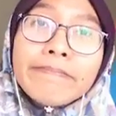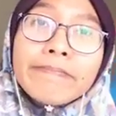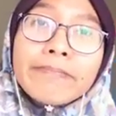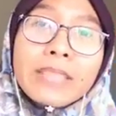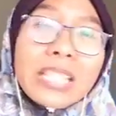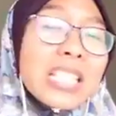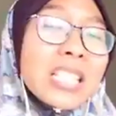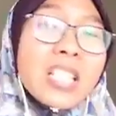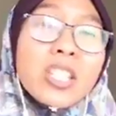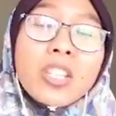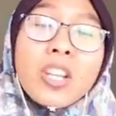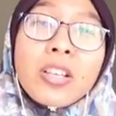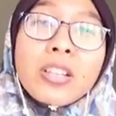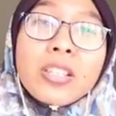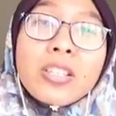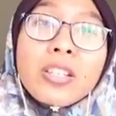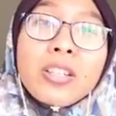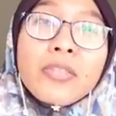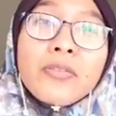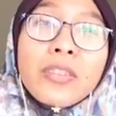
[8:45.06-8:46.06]
Because it's not
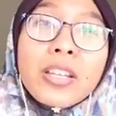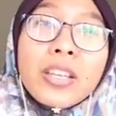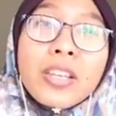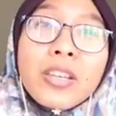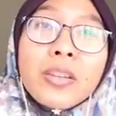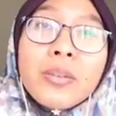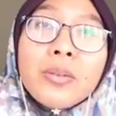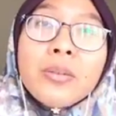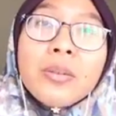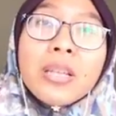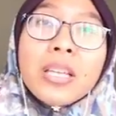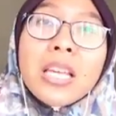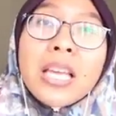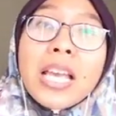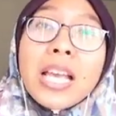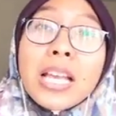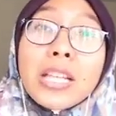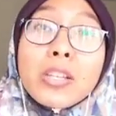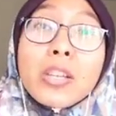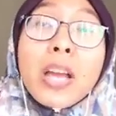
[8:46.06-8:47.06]
serving you,
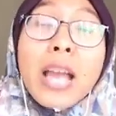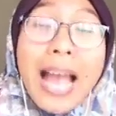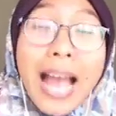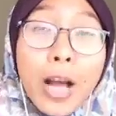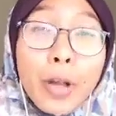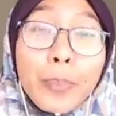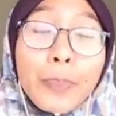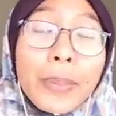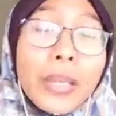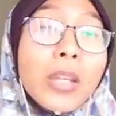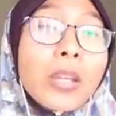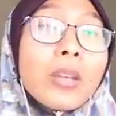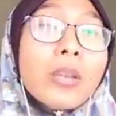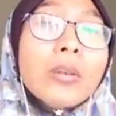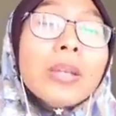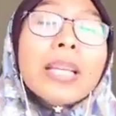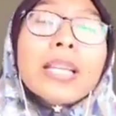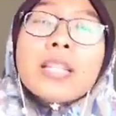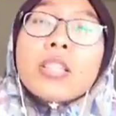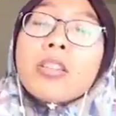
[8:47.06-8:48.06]
it's not helping
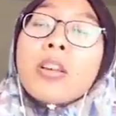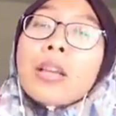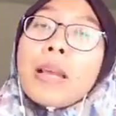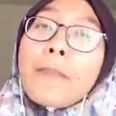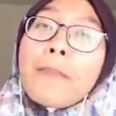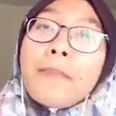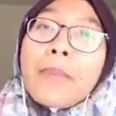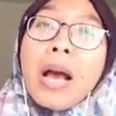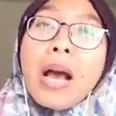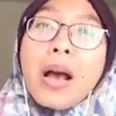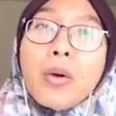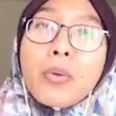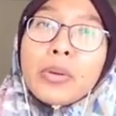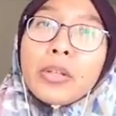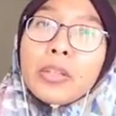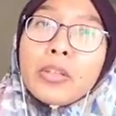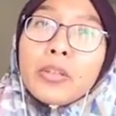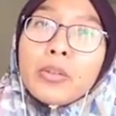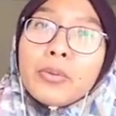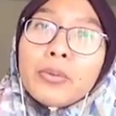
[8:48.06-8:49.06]
you, it's not
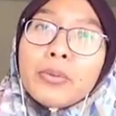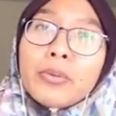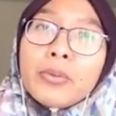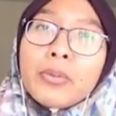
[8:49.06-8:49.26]
empowering you.